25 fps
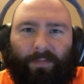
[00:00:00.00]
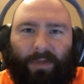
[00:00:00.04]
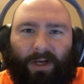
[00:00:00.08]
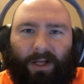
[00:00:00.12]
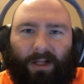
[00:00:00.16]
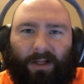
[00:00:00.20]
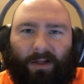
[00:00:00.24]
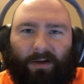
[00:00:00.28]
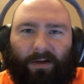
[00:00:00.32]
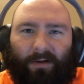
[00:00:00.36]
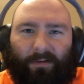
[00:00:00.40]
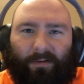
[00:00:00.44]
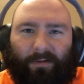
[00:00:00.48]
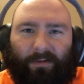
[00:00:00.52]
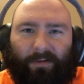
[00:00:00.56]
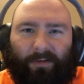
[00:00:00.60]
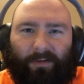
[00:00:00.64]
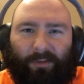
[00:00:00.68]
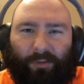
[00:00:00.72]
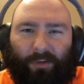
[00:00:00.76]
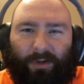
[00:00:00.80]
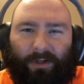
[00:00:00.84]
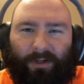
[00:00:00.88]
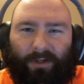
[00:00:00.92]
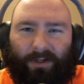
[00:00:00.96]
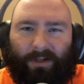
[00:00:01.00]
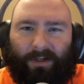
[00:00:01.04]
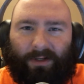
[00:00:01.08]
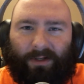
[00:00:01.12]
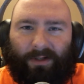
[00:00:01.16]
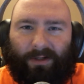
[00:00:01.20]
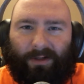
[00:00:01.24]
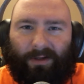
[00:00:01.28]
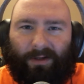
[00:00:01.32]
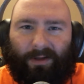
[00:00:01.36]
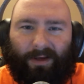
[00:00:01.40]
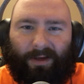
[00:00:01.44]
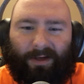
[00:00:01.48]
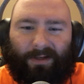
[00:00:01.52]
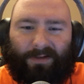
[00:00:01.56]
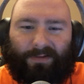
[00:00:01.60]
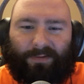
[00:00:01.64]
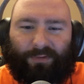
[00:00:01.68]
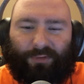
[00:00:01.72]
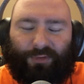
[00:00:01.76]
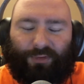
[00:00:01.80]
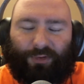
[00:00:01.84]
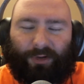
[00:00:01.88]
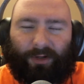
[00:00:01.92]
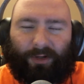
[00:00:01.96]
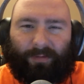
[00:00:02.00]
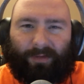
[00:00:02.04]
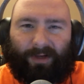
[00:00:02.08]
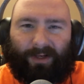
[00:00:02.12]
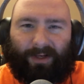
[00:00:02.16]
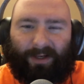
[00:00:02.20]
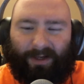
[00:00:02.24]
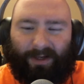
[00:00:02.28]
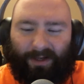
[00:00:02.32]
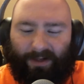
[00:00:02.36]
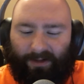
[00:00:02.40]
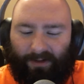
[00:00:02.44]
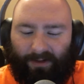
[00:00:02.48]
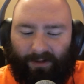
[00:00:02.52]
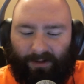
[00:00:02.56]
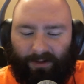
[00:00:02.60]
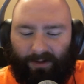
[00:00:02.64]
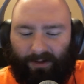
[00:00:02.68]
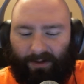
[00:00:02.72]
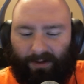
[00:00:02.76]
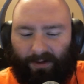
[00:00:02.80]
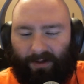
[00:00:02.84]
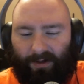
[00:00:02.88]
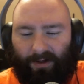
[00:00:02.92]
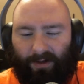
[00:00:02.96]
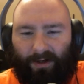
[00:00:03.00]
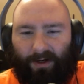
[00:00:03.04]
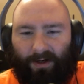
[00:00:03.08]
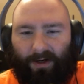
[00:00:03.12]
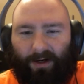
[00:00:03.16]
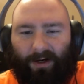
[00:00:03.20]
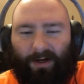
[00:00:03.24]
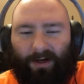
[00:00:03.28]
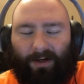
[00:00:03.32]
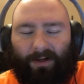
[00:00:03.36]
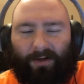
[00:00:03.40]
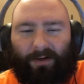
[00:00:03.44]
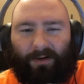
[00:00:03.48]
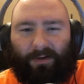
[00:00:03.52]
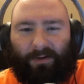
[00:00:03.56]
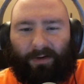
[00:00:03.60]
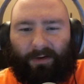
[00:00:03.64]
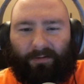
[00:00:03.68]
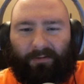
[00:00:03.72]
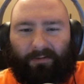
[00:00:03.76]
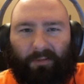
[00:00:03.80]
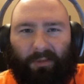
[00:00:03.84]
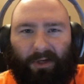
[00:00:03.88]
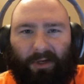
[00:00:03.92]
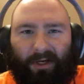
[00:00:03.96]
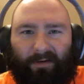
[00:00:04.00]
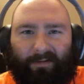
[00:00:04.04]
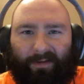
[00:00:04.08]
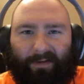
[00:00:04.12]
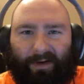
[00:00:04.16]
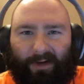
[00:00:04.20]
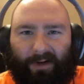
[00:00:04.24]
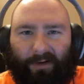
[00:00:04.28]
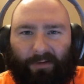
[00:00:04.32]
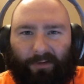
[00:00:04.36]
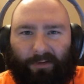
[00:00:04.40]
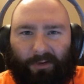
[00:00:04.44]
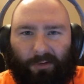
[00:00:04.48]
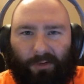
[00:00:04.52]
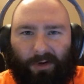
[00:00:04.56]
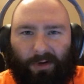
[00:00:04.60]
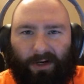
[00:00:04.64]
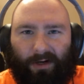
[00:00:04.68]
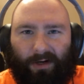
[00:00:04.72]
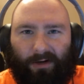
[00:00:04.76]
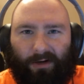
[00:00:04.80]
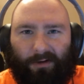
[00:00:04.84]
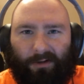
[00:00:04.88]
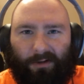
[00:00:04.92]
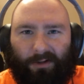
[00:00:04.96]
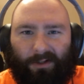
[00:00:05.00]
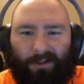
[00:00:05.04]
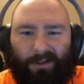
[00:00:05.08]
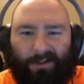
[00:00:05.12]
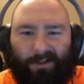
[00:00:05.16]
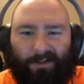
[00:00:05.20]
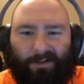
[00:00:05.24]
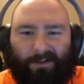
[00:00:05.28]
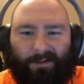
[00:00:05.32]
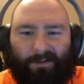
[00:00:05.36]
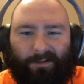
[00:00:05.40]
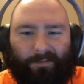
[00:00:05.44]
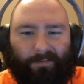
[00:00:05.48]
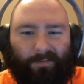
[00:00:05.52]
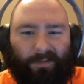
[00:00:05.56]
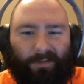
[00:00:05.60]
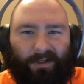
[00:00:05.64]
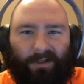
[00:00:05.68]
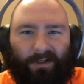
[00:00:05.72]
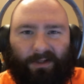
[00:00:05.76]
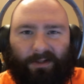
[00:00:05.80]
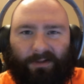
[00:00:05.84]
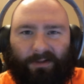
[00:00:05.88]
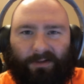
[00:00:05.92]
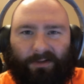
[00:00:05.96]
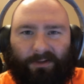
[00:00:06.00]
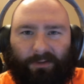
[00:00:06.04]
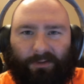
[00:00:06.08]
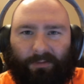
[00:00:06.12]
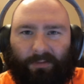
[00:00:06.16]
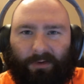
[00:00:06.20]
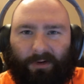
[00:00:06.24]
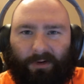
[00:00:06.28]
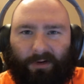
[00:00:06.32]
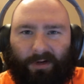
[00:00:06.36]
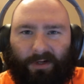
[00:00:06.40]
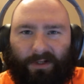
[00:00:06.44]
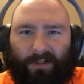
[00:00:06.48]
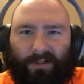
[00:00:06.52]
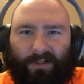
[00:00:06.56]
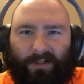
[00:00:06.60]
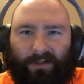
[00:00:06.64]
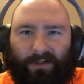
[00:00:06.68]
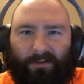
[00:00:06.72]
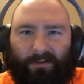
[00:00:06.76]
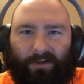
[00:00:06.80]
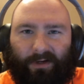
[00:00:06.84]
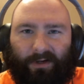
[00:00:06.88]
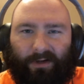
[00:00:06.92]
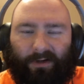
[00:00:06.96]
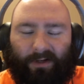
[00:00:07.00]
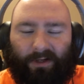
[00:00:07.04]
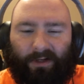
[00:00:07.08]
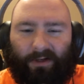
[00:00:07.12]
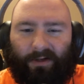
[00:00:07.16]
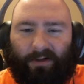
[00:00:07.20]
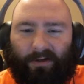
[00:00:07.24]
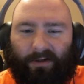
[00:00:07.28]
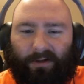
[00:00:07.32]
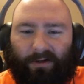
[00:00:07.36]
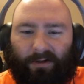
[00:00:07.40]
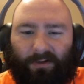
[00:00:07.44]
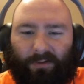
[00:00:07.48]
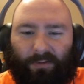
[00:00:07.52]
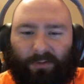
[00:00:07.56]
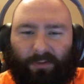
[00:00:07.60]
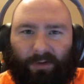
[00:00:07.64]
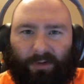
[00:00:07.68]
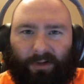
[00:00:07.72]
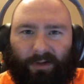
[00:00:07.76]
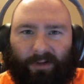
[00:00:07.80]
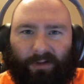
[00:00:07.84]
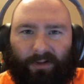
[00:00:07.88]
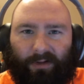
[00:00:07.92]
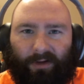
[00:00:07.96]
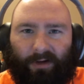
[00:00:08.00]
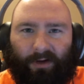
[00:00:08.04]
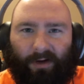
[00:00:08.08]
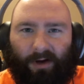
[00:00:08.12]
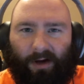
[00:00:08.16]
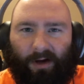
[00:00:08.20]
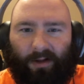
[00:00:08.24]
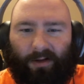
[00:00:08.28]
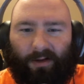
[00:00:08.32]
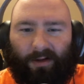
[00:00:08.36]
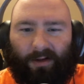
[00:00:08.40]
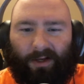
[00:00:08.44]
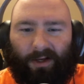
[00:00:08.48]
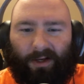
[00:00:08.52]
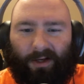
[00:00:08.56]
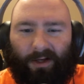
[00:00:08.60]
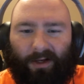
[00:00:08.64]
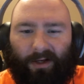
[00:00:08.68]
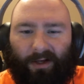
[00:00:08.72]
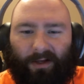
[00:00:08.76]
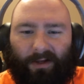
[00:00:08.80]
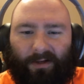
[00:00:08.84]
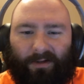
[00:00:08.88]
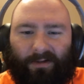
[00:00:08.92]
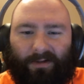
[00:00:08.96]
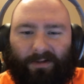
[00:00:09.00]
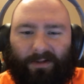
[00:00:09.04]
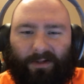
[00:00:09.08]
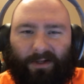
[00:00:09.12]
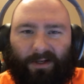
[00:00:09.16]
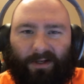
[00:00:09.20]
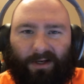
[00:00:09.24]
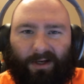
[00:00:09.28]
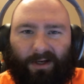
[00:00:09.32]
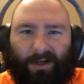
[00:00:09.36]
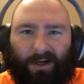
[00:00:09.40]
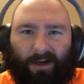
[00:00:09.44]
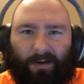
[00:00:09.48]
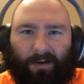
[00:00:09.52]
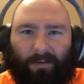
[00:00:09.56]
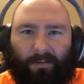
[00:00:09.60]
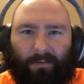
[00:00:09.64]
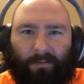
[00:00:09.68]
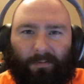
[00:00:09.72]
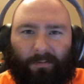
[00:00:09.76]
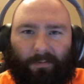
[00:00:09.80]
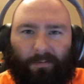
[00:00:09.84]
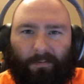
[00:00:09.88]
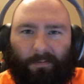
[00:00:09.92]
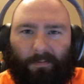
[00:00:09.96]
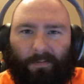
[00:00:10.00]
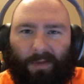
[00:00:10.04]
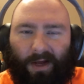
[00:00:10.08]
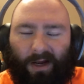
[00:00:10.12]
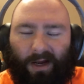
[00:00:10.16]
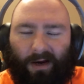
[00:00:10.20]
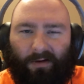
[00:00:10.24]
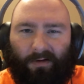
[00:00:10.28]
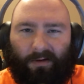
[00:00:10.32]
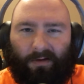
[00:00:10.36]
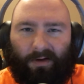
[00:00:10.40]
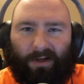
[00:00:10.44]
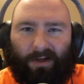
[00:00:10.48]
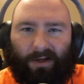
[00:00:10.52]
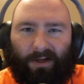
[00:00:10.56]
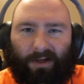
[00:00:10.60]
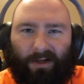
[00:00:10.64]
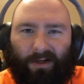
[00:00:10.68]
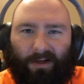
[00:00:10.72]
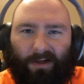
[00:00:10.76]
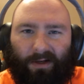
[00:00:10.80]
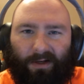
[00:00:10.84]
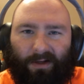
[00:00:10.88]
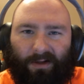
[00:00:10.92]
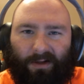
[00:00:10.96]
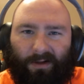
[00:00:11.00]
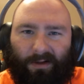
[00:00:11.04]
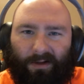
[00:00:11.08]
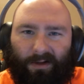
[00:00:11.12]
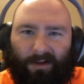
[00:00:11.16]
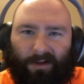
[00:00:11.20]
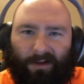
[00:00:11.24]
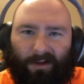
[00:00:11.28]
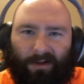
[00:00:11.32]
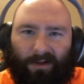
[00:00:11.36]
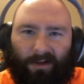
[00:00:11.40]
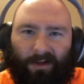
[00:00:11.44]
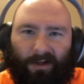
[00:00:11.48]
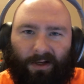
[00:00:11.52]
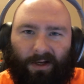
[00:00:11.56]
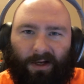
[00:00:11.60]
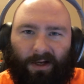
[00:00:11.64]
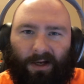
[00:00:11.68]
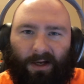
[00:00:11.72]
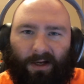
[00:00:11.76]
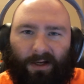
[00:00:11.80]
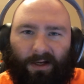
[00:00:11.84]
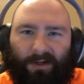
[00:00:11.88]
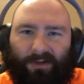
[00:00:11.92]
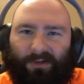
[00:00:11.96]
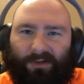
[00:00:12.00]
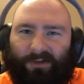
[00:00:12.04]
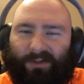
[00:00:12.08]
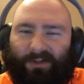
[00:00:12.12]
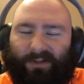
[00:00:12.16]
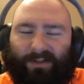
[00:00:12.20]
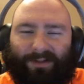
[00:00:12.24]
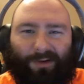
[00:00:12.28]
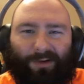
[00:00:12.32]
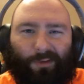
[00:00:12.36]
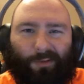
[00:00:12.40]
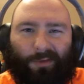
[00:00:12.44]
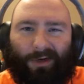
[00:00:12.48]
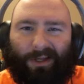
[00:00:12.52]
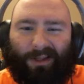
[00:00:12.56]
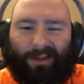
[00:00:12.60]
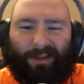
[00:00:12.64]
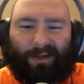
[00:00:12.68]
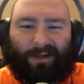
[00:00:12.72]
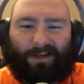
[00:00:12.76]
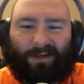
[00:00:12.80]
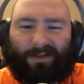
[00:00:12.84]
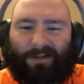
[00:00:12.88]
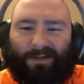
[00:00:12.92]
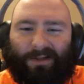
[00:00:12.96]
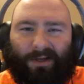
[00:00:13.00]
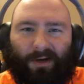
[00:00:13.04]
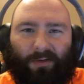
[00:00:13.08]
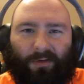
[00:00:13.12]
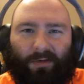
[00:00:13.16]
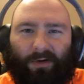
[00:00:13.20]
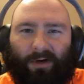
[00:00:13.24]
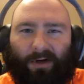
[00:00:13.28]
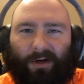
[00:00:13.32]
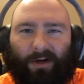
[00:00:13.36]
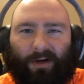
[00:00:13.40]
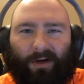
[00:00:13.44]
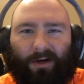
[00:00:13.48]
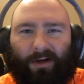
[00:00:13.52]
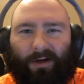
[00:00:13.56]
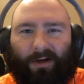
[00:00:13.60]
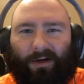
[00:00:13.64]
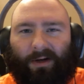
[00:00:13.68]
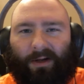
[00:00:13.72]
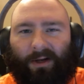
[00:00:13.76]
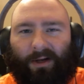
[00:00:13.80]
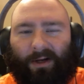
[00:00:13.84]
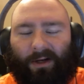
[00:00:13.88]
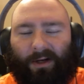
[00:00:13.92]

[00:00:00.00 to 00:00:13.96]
Hello everyone, and thanks for joining me again. I know I haven't made a video in a while. It's been super crazy around here with the holidays, and then I got married, and then just so many things going on.